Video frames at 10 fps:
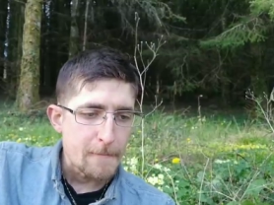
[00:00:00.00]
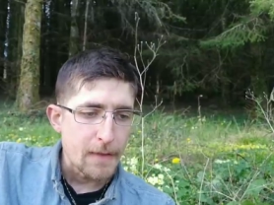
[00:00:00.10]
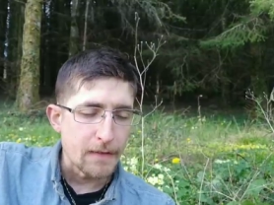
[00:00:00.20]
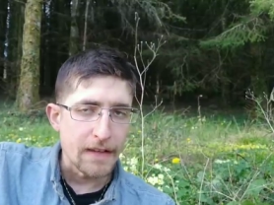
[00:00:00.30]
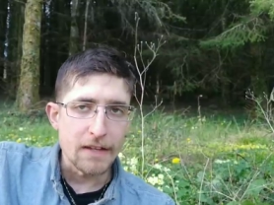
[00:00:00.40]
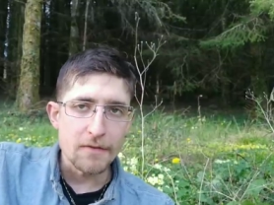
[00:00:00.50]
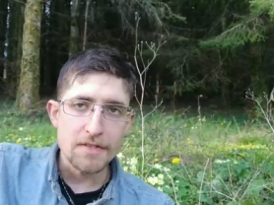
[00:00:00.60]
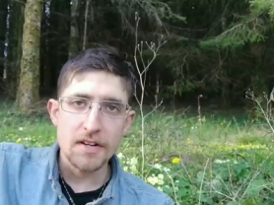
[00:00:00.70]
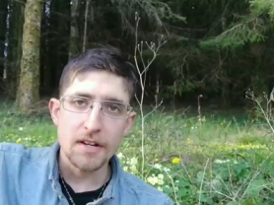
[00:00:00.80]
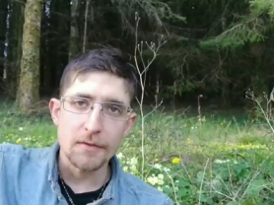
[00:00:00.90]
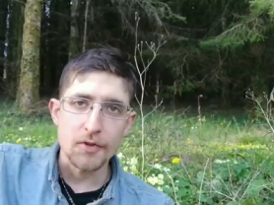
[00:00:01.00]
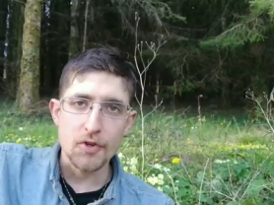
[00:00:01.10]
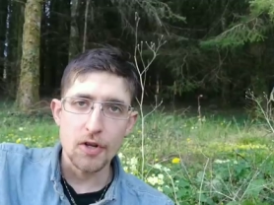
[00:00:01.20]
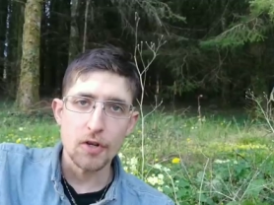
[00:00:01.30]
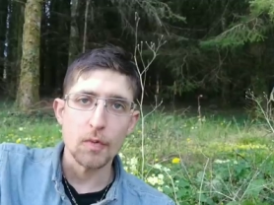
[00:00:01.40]
And then you have your circle of
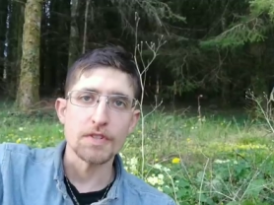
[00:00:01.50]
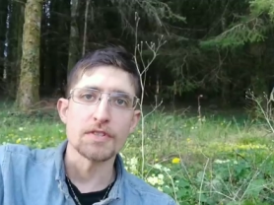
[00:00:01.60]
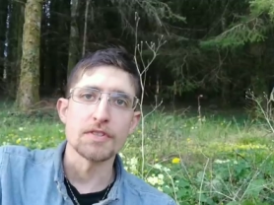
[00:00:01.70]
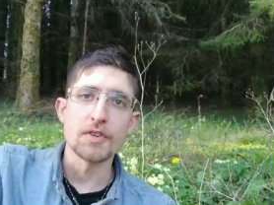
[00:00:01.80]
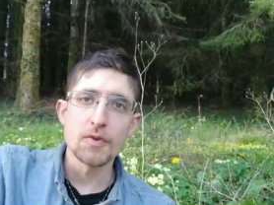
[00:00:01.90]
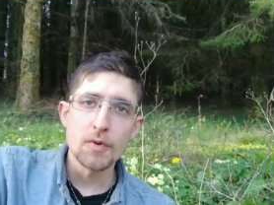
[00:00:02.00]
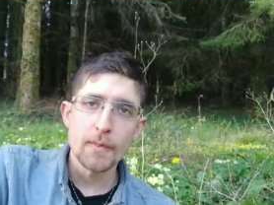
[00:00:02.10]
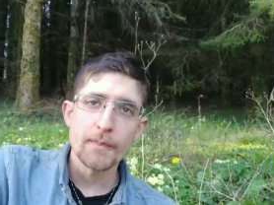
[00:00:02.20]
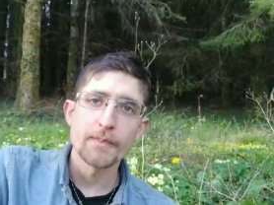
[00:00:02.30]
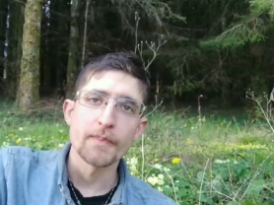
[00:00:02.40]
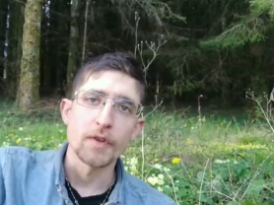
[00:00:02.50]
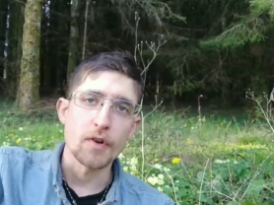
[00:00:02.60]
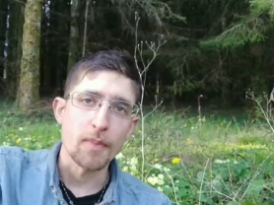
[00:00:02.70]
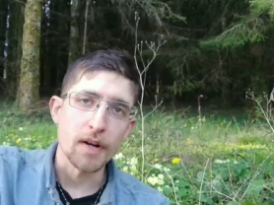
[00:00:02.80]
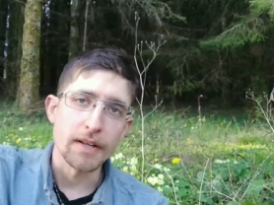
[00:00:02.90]
control, which is you,
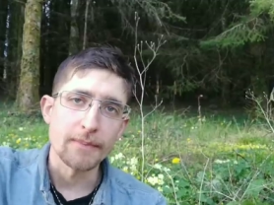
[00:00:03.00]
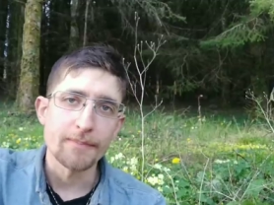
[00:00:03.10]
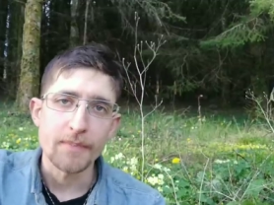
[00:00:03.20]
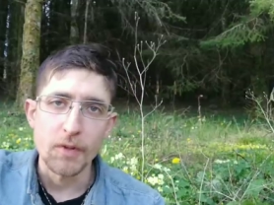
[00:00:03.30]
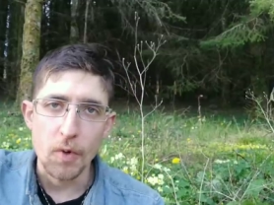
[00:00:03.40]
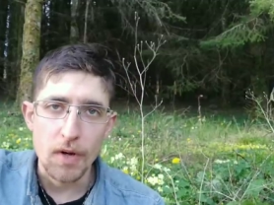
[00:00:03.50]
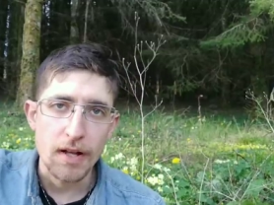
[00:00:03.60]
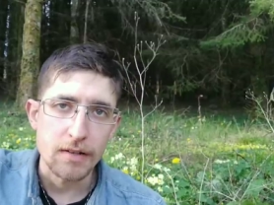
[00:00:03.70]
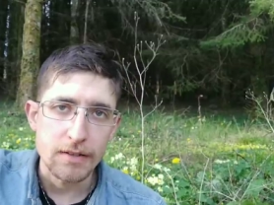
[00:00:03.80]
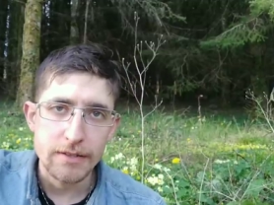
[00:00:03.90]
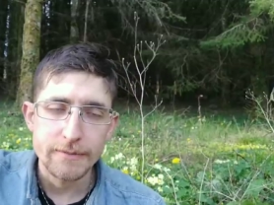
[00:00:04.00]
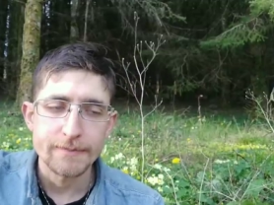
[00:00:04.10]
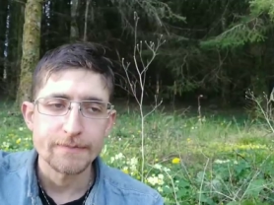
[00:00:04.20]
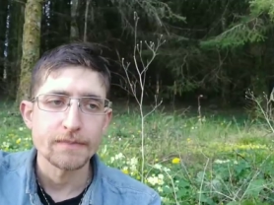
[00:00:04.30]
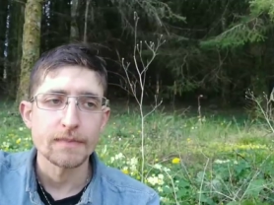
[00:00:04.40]
your body, your health,
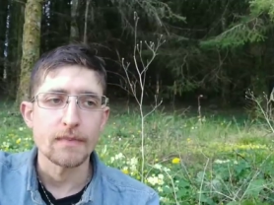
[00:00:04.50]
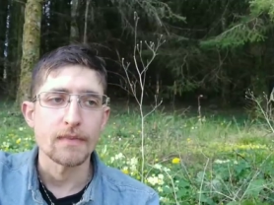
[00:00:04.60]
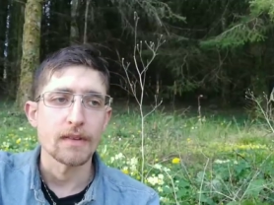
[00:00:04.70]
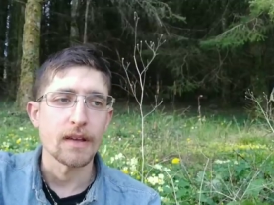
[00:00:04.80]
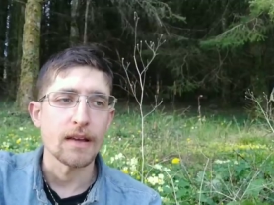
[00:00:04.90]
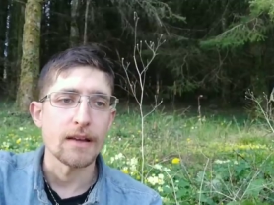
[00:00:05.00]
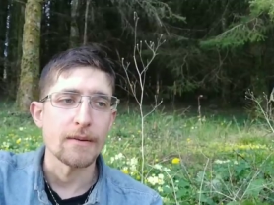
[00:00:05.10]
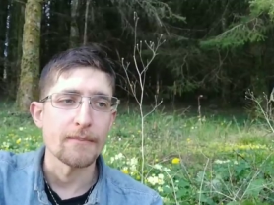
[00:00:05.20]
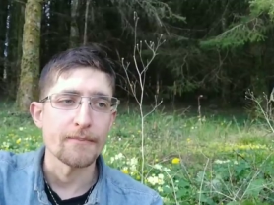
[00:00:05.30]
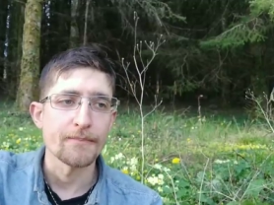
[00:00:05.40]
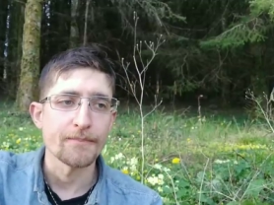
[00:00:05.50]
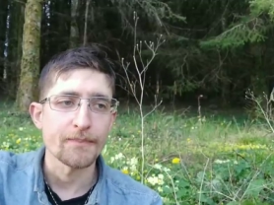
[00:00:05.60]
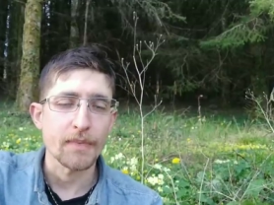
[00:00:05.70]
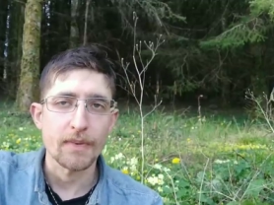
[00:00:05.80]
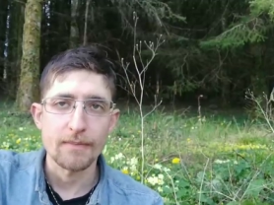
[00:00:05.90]
um,
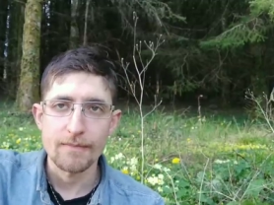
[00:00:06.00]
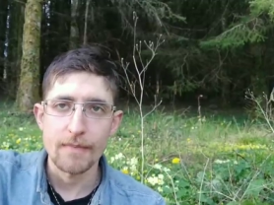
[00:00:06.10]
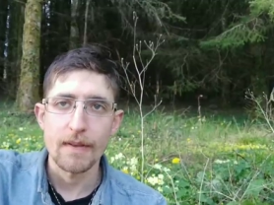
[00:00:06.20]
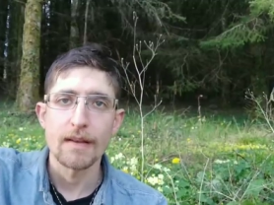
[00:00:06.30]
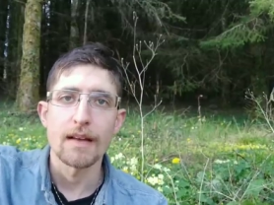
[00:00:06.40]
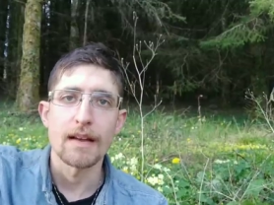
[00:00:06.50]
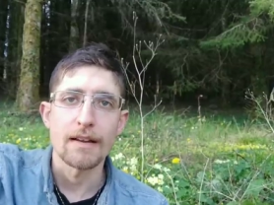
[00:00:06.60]
and